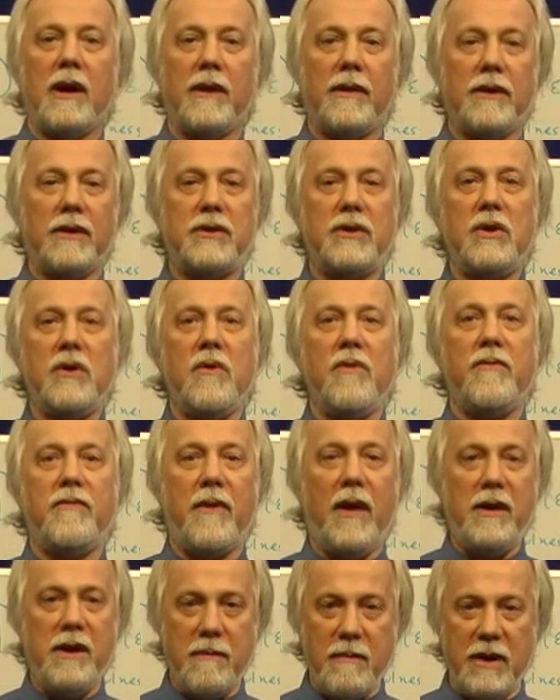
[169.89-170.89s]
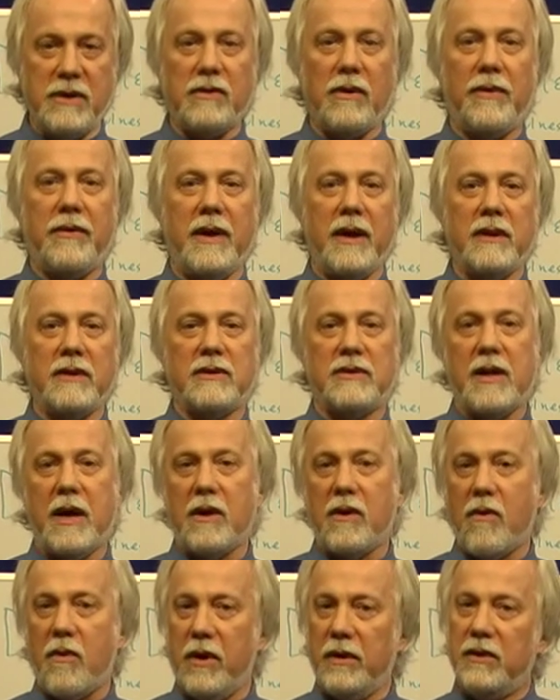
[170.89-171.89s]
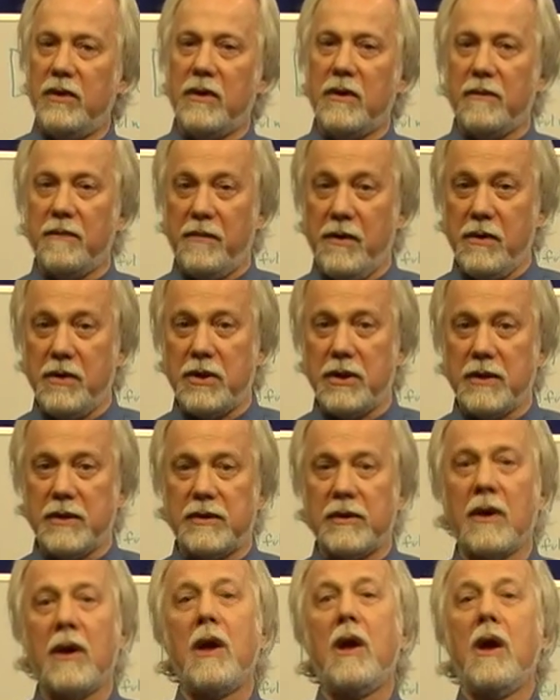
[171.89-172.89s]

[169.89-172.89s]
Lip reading: the two fundamental things that, according to Confucius,